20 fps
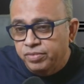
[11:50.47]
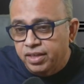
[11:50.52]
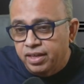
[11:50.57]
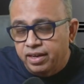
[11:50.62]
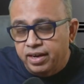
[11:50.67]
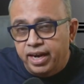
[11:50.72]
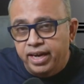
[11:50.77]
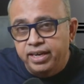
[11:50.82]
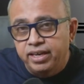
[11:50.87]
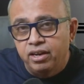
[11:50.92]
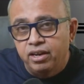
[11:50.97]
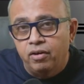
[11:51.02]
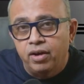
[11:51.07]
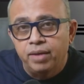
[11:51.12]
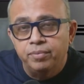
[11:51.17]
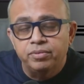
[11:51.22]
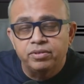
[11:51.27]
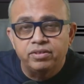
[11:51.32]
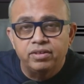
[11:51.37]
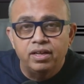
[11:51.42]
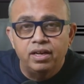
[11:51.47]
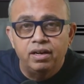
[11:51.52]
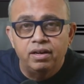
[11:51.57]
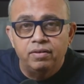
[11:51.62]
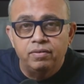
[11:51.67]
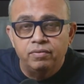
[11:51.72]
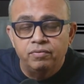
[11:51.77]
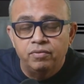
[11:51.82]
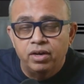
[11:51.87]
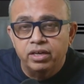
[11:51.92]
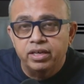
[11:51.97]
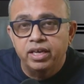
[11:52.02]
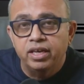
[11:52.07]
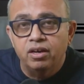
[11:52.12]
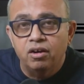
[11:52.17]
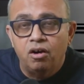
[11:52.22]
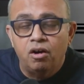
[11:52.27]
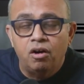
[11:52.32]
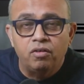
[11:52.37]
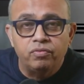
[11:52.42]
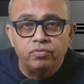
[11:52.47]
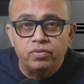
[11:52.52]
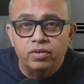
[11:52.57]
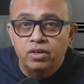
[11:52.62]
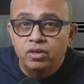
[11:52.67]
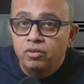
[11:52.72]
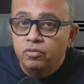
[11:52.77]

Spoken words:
Right now, I'm still working off